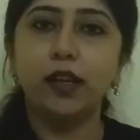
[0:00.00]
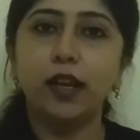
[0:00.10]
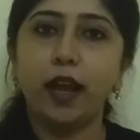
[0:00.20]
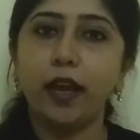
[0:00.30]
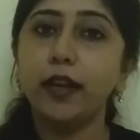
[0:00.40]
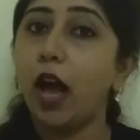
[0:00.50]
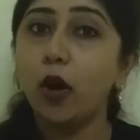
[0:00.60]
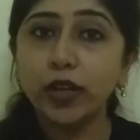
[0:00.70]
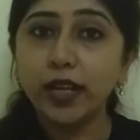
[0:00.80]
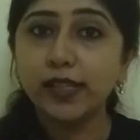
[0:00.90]
And how
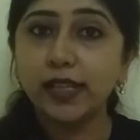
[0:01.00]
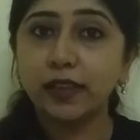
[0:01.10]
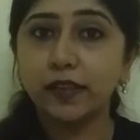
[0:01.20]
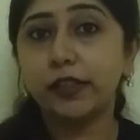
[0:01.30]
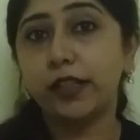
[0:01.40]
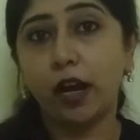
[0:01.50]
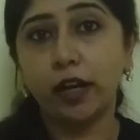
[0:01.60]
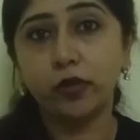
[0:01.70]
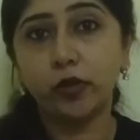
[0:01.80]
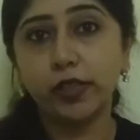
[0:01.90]
can I say that the target
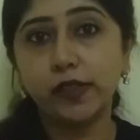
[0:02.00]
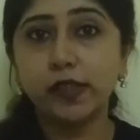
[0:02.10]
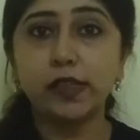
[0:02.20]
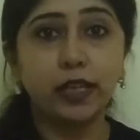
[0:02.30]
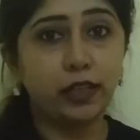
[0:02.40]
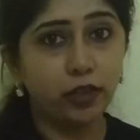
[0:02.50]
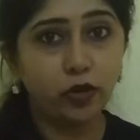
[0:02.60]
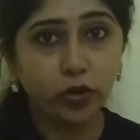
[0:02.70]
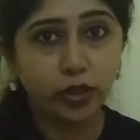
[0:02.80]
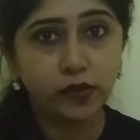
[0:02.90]
audience is Indian
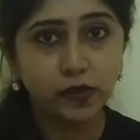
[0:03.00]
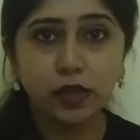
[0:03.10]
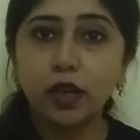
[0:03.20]
audience?